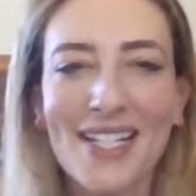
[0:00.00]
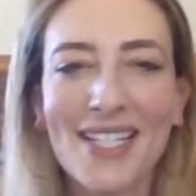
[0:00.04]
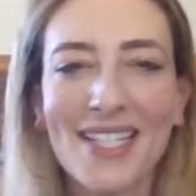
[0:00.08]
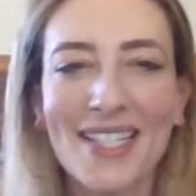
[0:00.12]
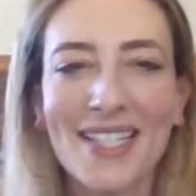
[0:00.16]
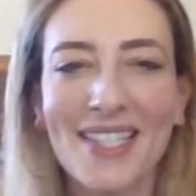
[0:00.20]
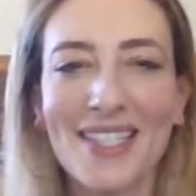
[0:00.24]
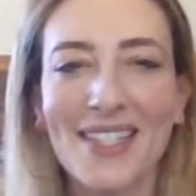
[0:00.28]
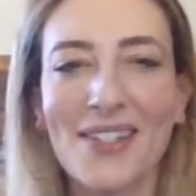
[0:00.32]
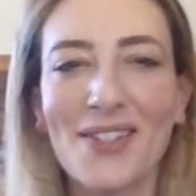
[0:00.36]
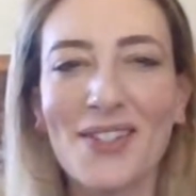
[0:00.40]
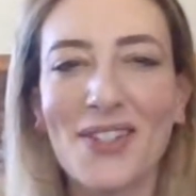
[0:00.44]

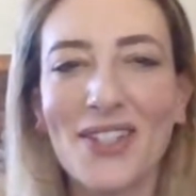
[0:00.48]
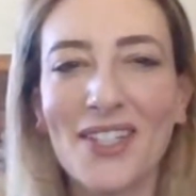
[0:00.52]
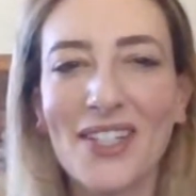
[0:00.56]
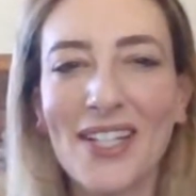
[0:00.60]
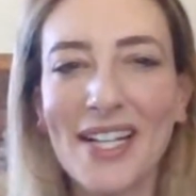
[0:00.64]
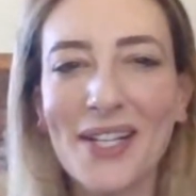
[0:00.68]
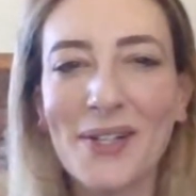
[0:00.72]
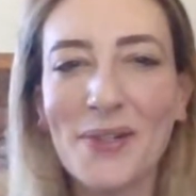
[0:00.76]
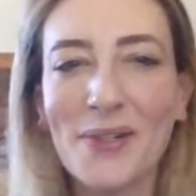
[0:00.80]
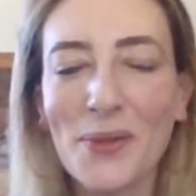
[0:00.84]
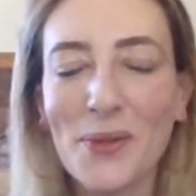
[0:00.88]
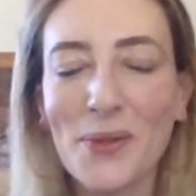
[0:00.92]
us
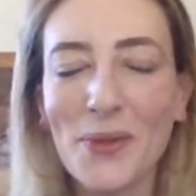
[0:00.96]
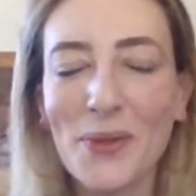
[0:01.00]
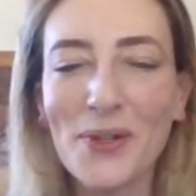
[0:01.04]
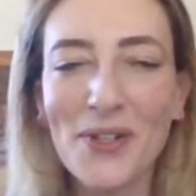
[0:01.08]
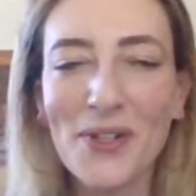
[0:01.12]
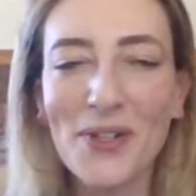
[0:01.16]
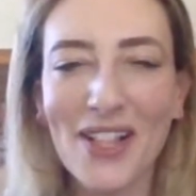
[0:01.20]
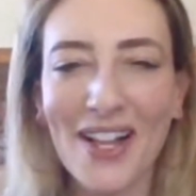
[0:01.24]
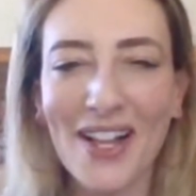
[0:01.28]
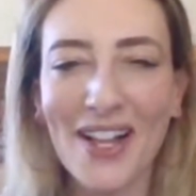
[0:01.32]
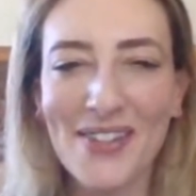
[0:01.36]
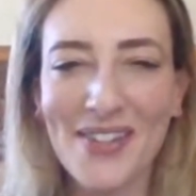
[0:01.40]
during
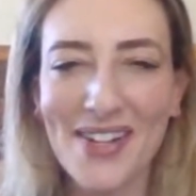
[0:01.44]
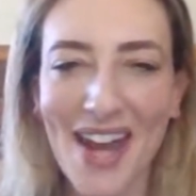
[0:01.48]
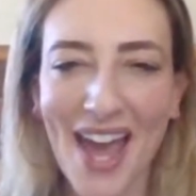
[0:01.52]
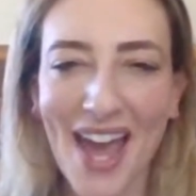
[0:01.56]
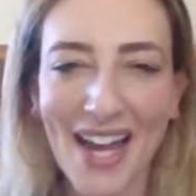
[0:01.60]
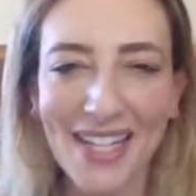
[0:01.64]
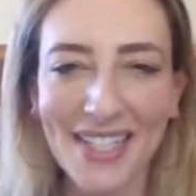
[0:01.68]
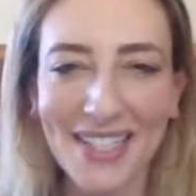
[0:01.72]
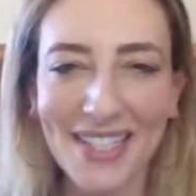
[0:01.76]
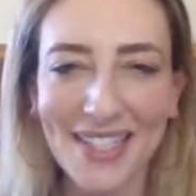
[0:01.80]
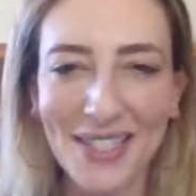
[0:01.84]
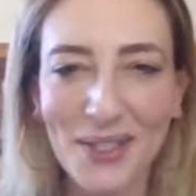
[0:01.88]
Google Cloud
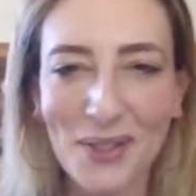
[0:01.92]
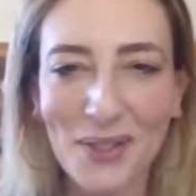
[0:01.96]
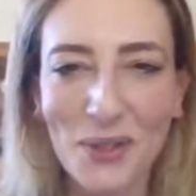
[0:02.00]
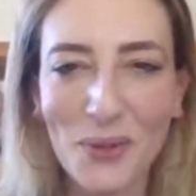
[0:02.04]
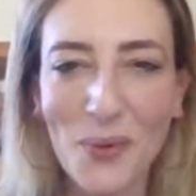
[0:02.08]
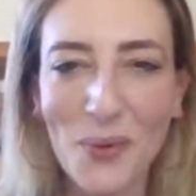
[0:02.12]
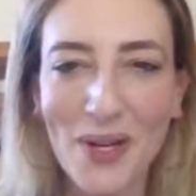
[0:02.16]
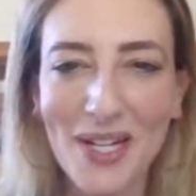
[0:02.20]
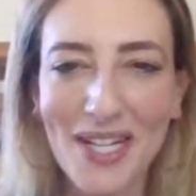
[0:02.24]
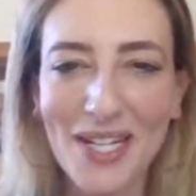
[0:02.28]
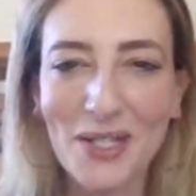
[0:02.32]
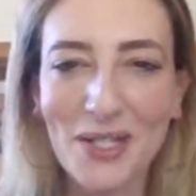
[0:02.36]
Next
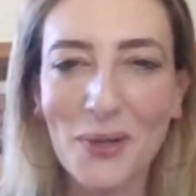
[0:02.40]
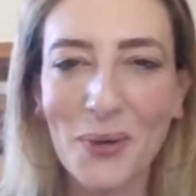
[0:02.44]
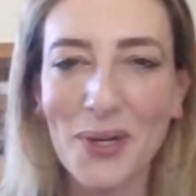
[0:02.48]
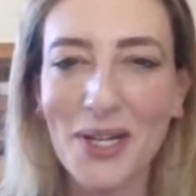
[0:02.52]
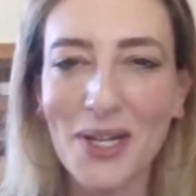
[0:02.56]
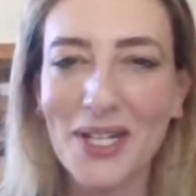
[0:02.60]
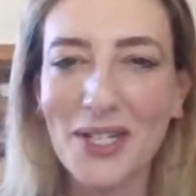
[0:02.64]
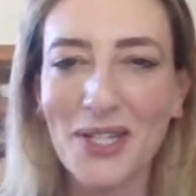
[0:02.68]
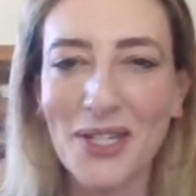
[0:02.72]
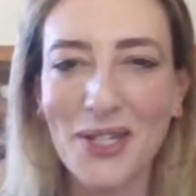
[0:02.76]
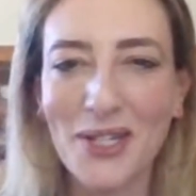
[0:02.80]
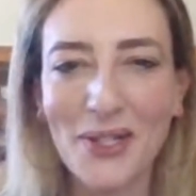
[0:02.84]

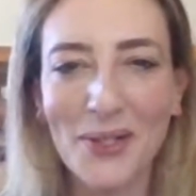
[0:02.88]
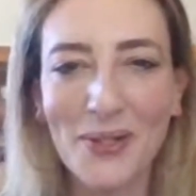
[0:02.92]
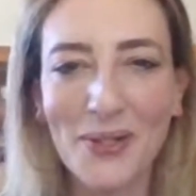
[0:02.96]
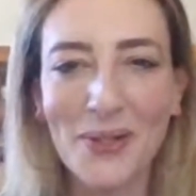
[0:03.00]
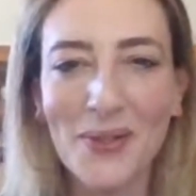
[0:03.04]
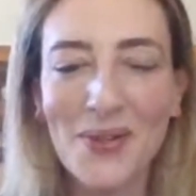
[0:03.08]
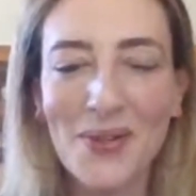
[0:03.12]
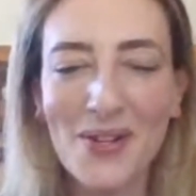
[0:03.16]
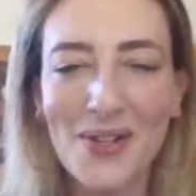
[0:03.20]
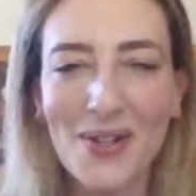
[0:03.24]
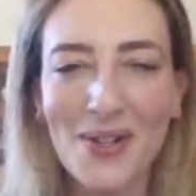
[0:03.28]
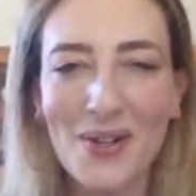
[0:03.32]

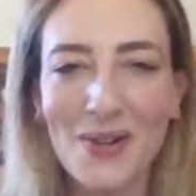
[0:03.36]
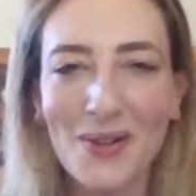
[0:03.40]
2022.